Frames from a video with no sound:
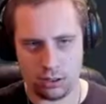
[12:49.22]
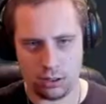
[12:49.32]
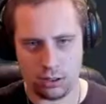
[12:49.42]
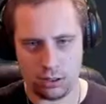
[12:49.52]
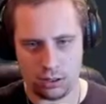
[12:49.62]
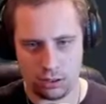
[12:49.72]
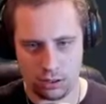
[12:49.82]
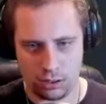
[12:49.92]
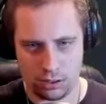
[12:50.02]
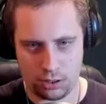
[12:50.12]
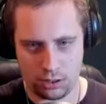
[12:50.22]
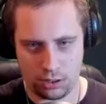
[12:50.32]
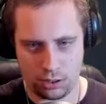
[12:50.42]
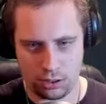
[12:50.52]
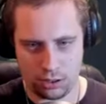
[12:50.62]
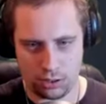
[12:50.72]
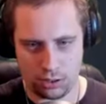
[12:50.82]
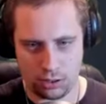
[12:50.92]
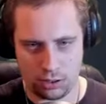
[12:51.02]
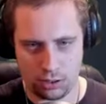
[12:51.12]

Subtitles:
(silent)